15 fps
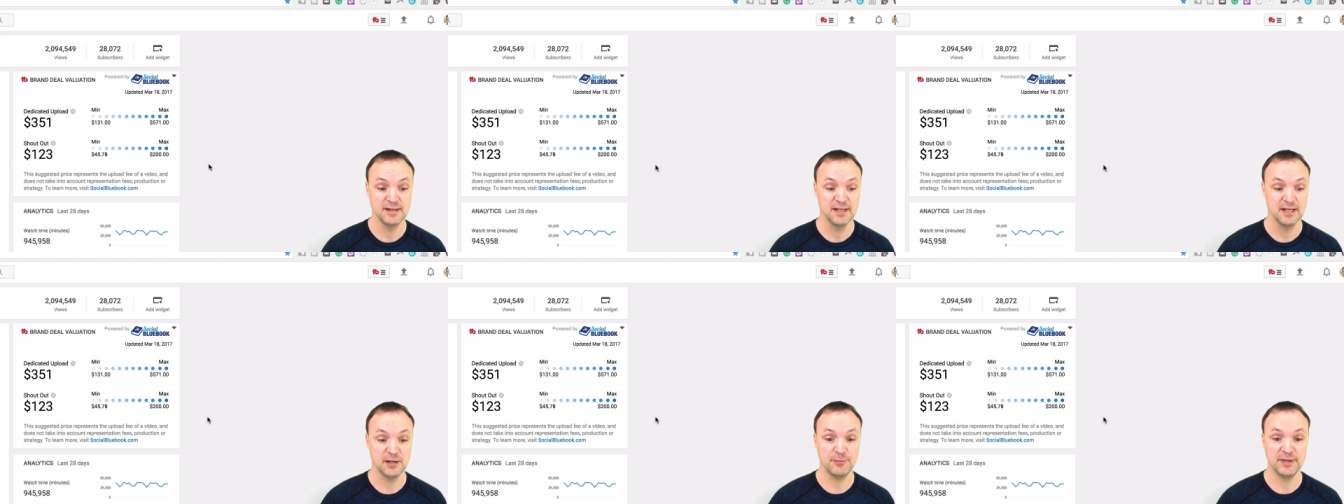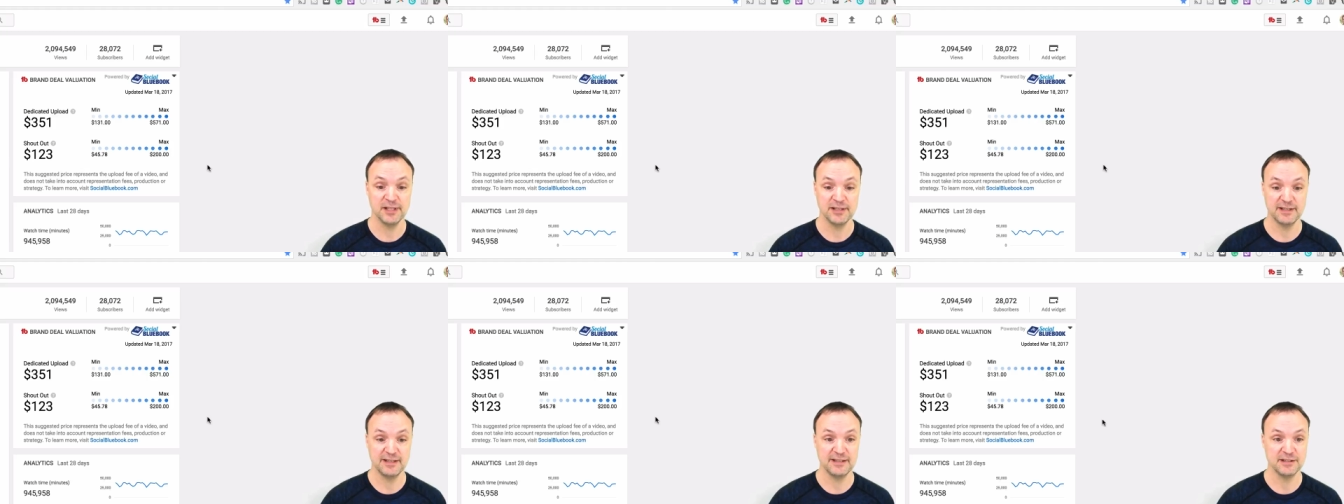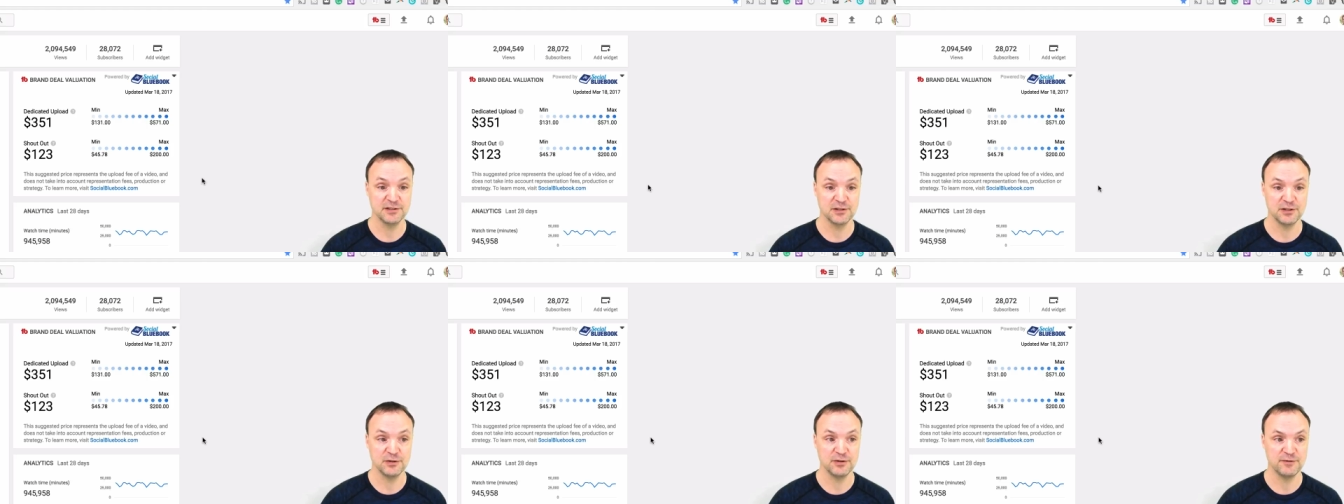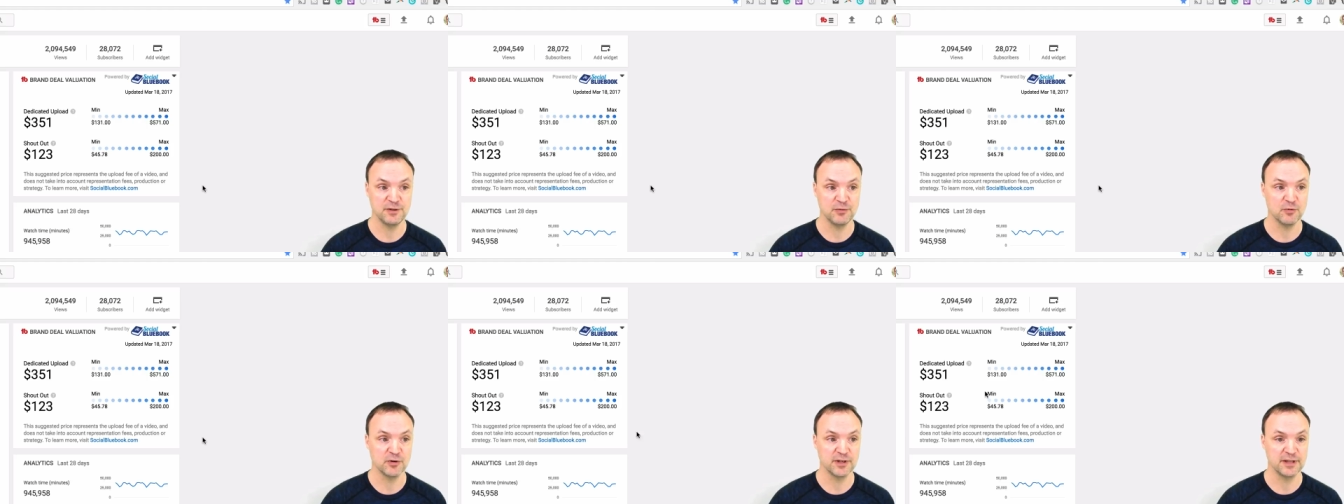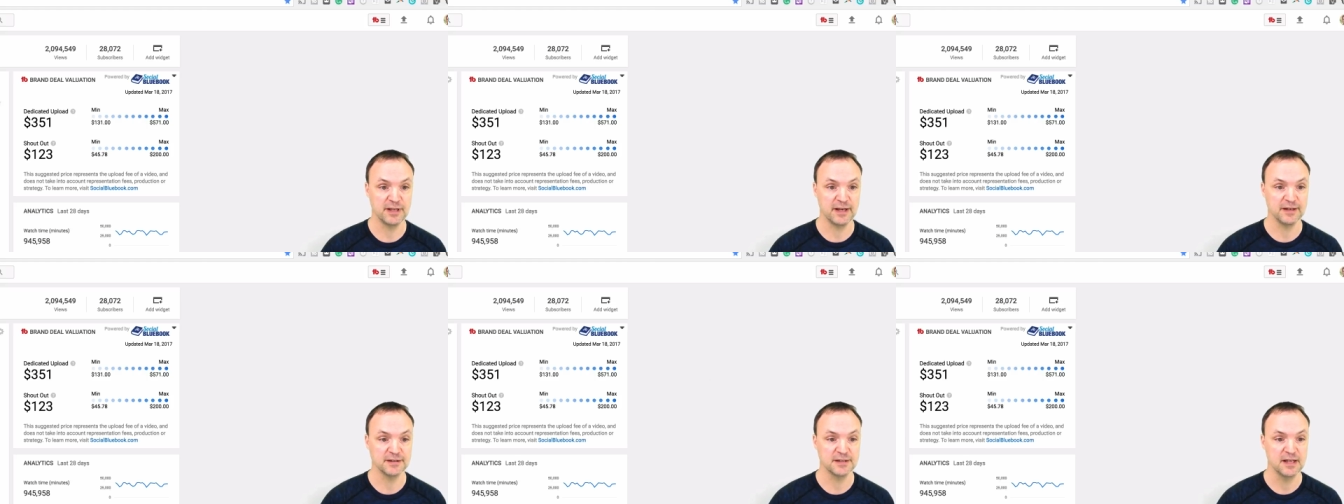abilities to do a few more
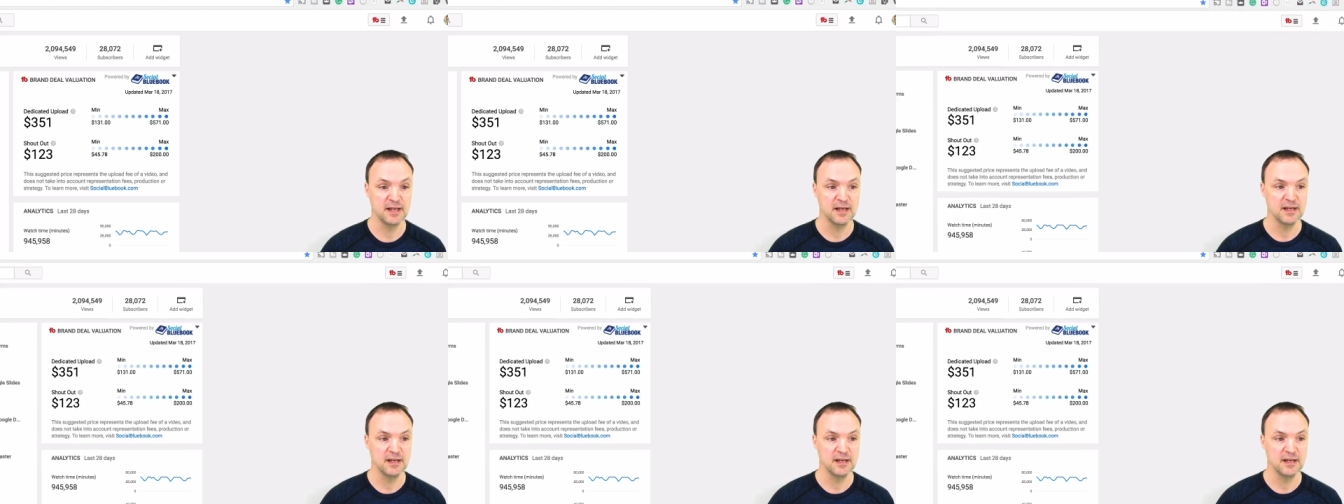things.